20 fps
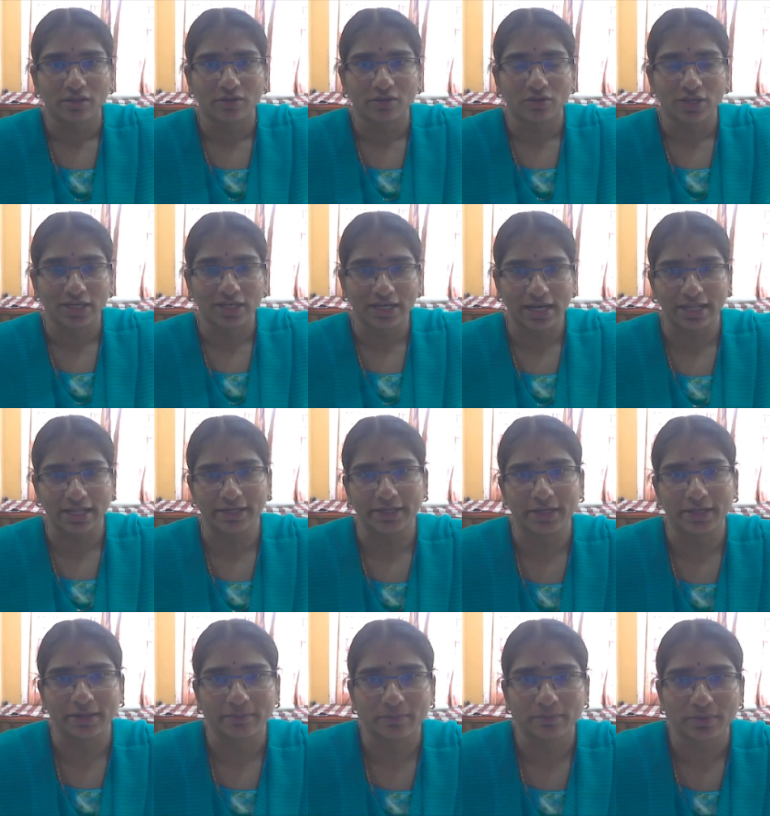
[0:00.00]
or glide
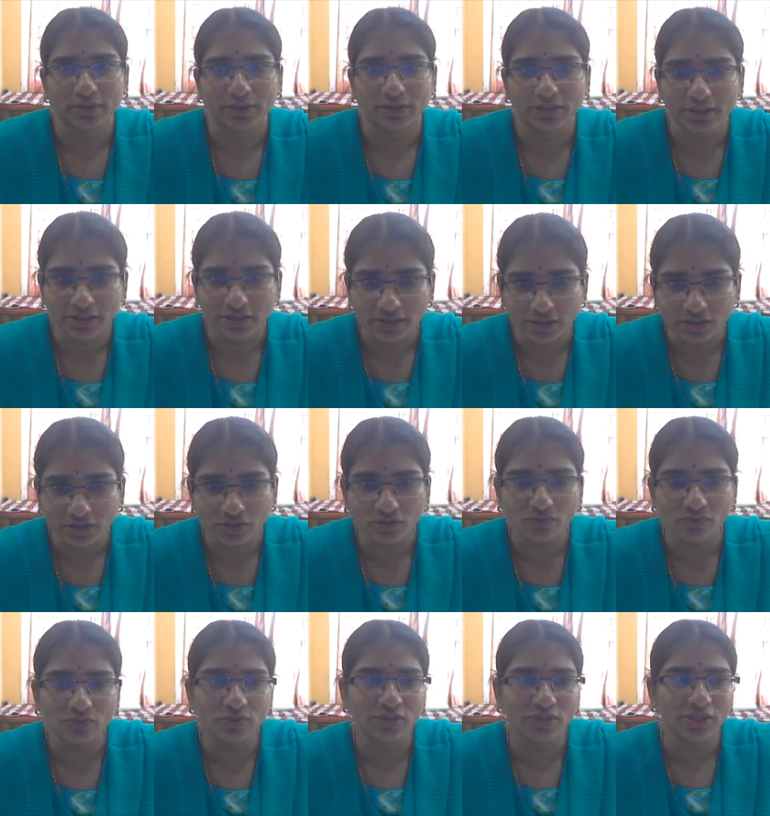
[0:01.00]
up. This is
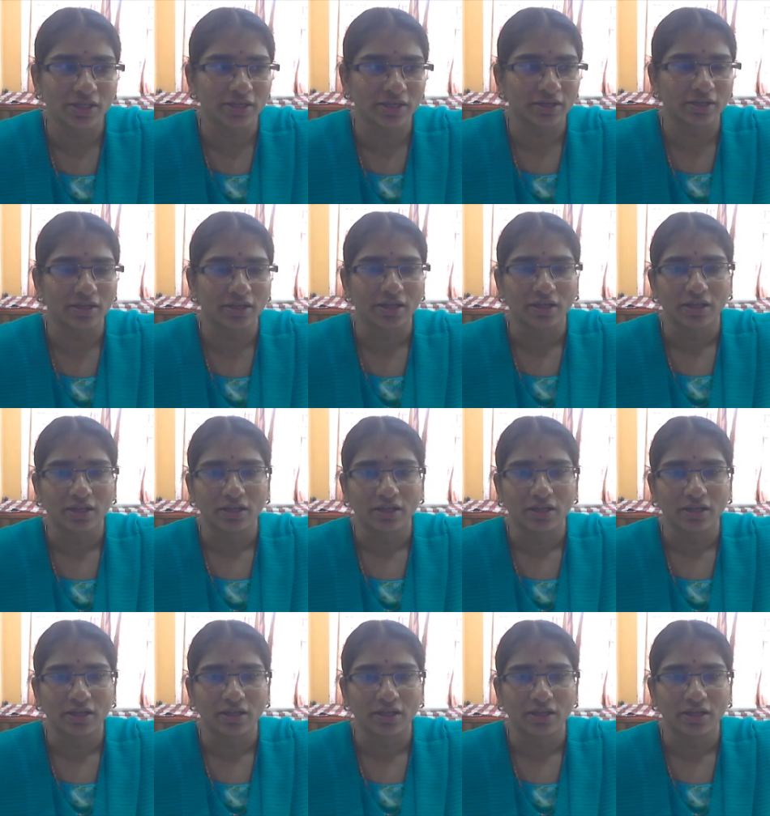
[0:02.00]
used in